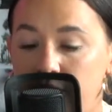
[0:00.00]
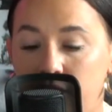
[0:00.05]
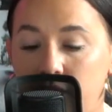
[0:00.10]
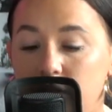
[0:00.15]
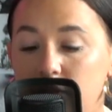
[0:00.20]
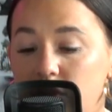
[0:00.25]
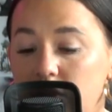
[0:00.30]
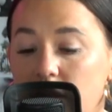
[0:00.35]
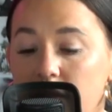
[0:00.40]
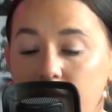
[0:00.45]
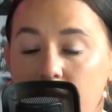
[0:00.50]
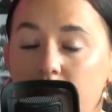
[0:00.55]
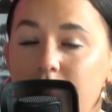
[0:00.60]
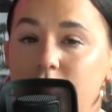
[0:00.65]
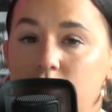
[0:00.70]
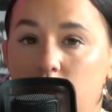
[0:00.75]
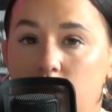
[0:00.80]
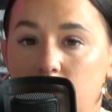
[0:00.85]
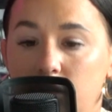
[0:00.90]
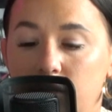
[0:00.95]
village that
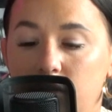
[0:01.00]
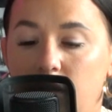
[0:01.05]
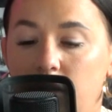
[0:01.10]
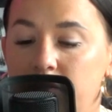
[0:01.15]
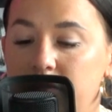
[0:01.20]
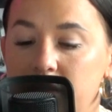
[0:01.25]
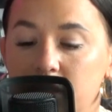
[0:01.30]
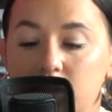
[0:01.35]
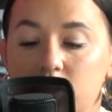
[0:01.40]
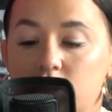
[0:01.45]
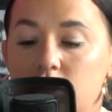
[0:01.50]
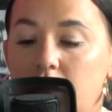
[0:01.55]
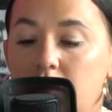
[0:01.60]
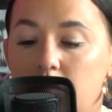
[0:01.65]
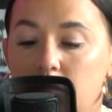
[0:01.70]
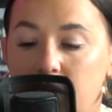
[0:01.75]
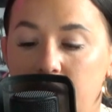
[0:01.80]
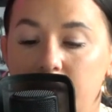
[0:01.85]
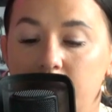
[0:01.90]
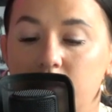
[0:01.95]
loved her, a village that
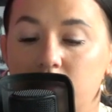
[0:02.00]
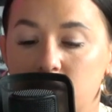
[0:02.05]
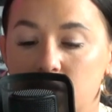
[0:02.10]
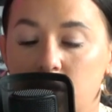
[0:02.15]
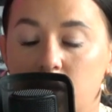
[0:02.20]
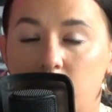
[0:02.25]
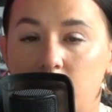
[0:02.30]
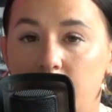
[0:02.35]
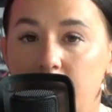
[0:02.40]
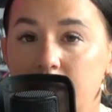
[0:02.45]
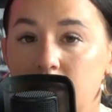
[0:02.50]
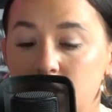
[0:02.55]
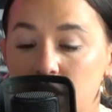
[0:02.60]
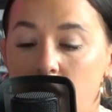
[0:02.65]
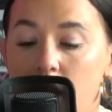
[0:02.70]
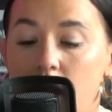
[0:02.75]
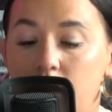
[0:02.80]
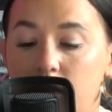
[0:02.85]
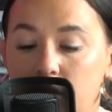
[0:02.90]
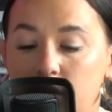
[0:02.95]
raised her and
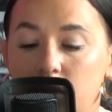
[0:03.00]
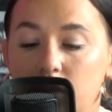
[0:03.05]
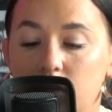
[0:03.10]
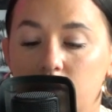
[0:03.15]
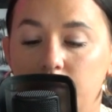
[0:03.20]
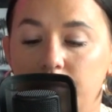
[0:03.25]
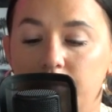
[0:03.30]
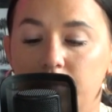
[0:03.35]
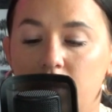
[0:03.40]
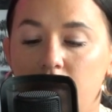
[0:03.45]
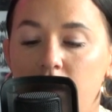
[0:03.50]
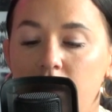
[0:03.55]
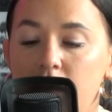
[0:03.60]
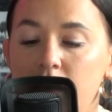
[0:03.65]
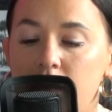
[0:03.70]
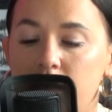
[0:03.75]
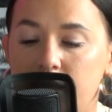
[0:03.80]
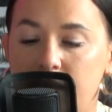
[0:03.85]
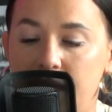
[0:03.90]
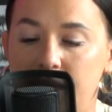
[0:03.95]
taught her.
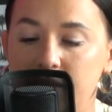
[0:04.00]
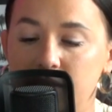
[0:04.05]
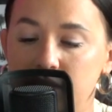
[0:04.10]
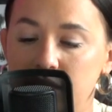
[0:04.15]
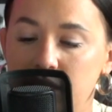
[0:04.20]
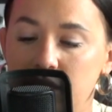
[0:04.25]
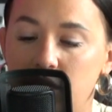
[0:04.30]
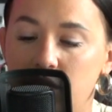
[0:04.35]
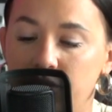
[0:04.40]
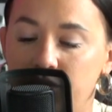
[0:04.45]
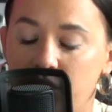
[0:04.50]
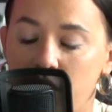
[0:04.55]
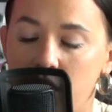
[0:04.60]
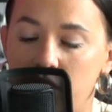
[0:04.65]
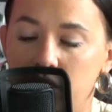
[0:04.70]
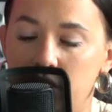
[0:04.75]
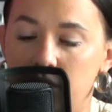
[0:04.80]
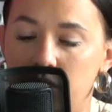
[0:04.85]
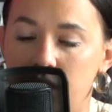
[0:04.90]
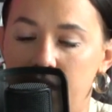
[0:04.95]
Kacie, her
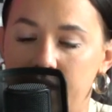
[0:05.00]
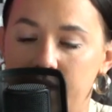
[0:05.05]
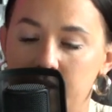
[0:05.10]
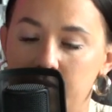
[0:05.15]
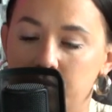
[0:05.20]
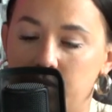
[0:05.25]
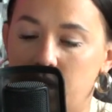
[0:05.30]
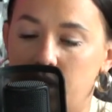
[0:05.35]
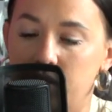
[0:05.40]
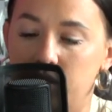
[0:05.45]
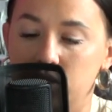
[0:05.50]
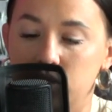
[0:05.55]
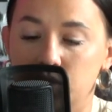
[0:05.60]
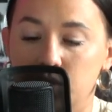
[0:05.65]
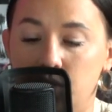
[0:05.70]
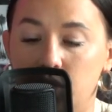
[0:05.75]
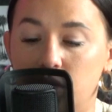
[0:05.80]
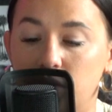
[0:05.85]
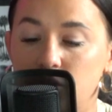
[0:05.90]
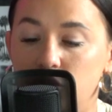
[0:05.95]
father, Rick, and brothers
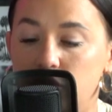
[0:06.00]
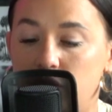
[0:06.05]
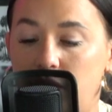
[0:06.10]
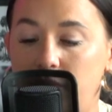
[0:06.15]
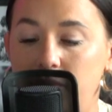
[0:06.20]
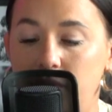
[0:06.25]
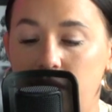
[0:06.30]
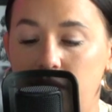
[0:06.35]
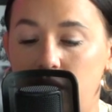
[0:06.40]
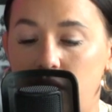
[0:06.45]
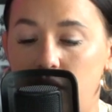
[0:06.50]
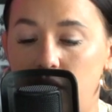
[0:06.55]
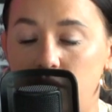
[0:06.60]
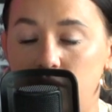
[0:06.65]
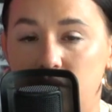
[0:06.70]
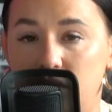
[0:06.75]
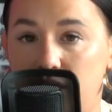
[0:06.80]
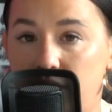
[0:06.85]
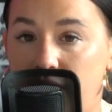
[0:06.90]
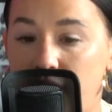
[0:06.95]
were extremely
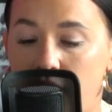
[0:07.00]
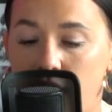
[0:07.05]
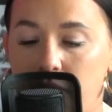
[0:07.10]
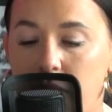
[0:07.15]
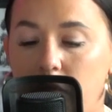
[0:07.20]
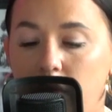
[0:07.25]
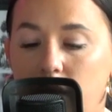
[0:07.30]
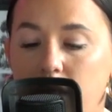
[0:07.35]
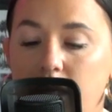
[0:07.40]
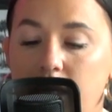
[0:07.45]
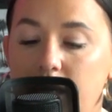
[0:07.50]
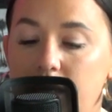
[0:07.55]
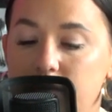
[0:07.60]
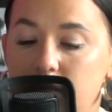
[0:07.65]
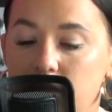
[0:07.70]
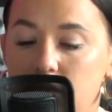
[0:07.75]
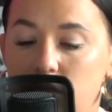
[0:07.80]
close, and they operated as a